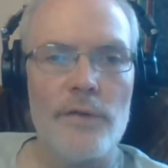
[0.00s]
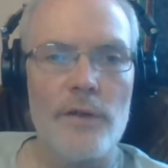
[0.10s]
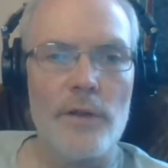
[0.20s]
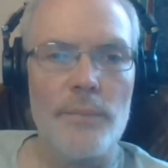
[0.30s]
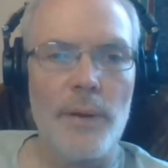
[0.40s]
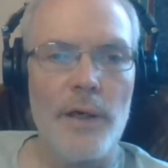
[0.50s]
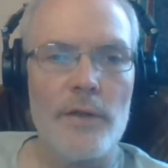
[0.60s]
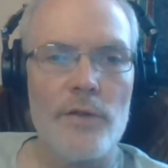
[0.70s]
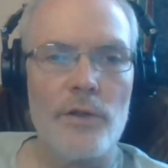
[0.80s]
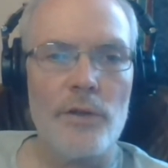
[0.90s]
to
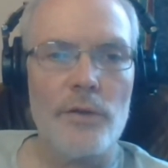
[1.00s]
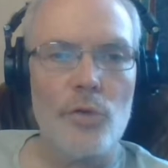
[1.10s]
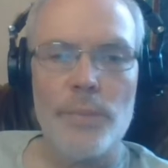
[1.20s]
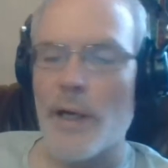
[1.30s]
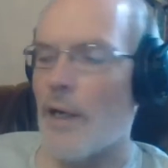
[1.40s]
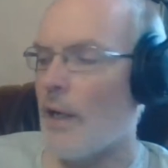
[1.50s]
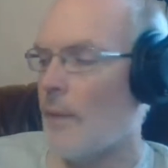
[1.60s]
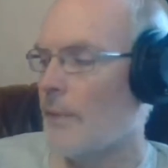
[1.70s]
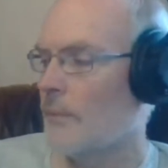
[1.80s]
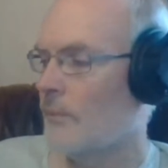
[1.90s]
Par Dock, Par
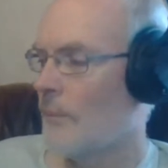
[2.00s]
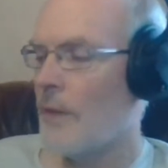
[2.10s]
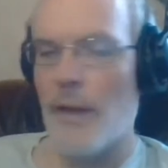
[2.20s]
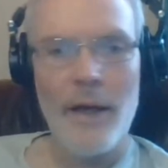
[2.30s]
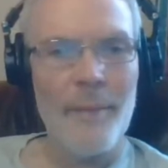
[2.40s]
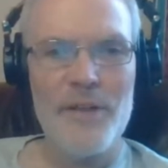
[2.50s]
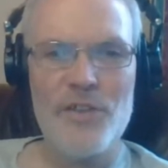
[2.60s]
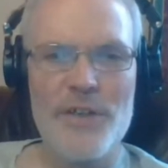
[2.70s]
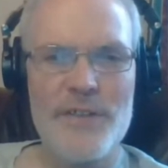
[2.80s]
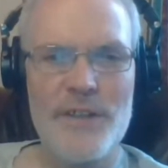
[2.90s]
Harbour. I'm
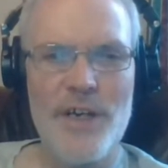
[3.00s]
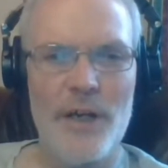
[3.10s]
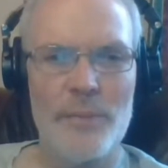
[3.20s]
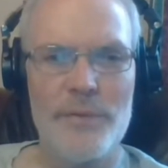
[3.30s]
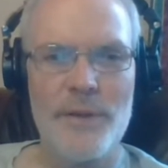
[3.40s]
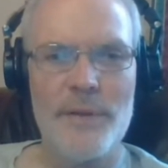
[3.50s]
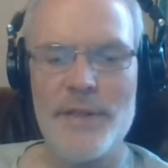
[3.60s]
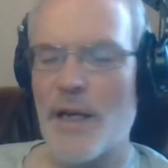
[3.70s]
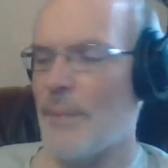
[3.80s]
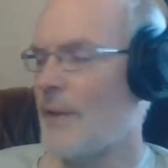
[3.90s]
interested to know. Somebody
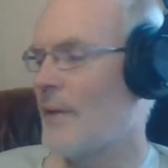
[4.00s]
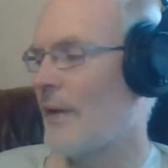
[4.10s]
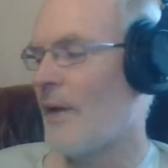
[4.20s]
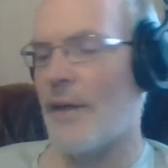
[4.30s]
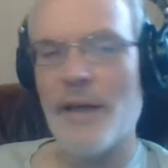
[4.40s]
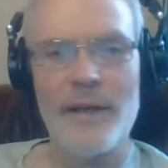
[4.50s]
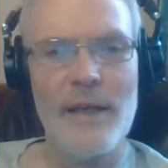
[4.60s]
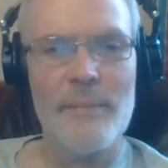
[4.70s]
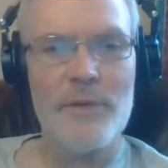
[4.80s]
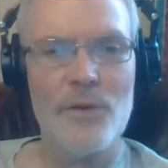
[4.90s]
tell me. I
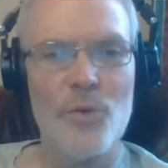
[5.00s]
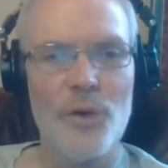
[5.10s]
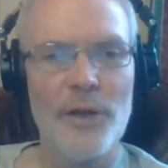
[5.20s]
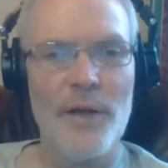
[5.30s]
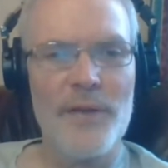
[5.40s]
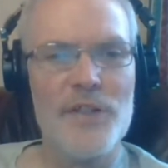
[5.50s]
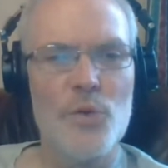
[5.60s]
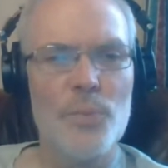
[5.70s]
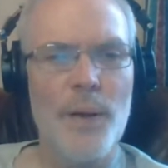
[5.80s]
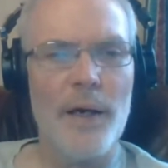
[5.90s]
keep calling it. I think it's
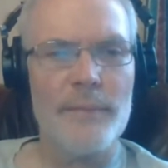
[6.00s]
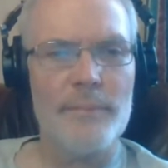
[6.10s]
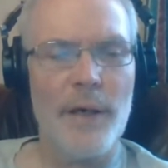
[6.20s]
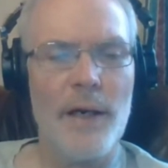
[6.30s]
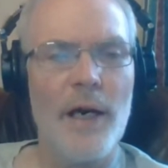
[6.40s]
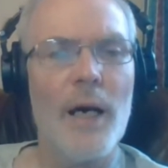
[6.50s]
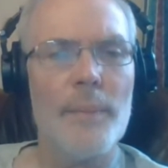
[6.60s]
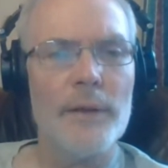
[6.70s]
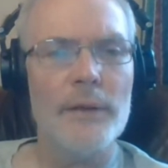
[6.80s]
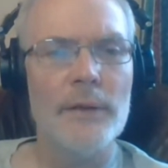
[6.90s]
called Par
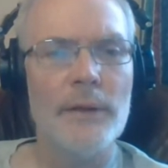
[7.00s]
Harbour.